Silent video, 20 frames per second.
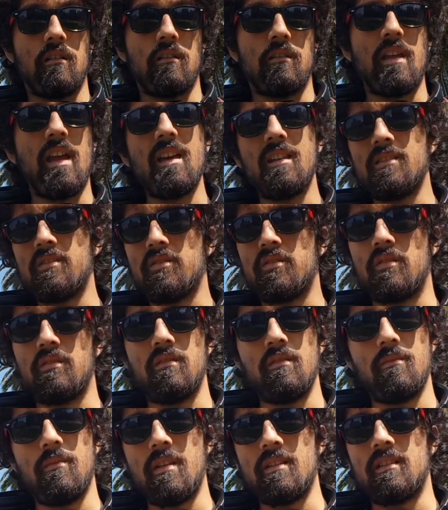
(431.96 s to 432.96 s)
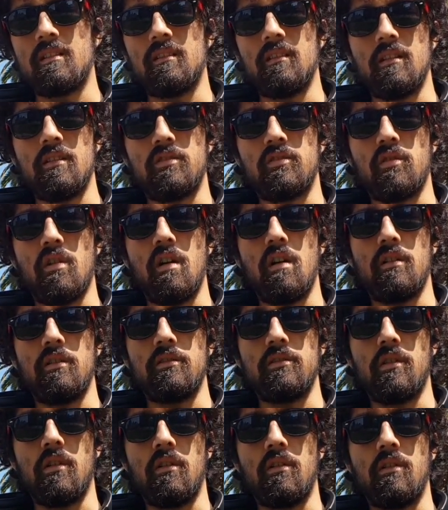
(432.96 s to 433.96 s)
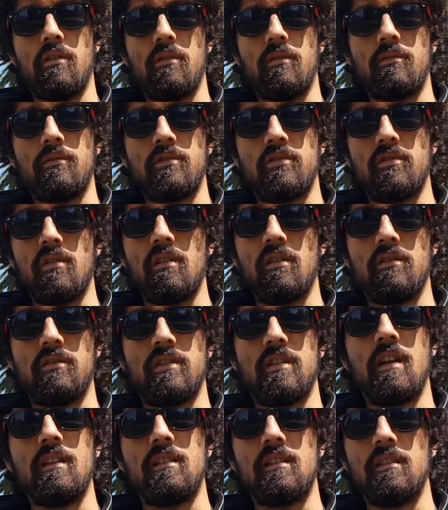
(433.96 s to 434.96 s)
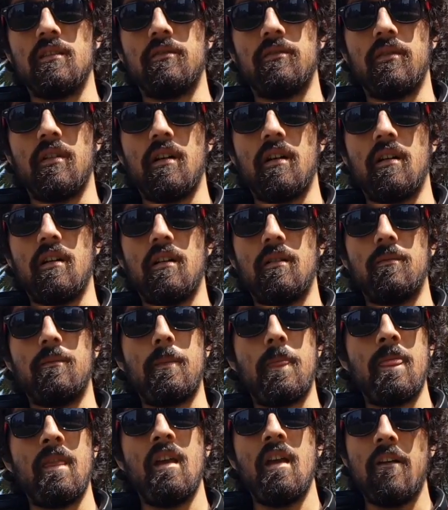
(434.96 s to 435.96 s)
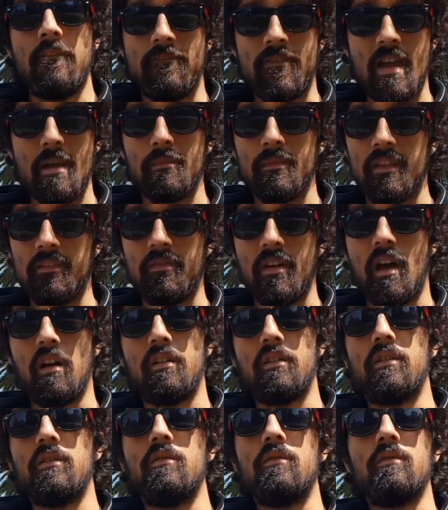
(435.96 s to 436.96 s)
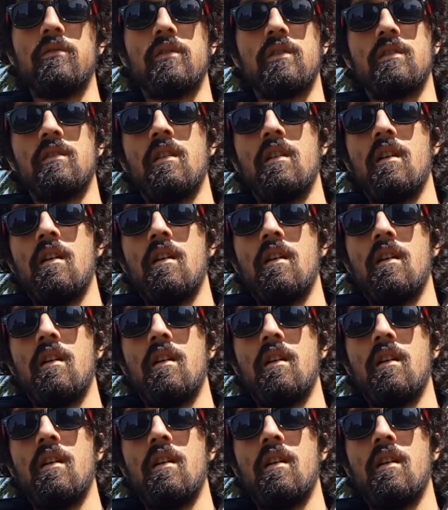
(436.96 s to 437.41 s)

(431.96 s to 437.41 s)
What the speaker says: they had basically a stronger sense of family values.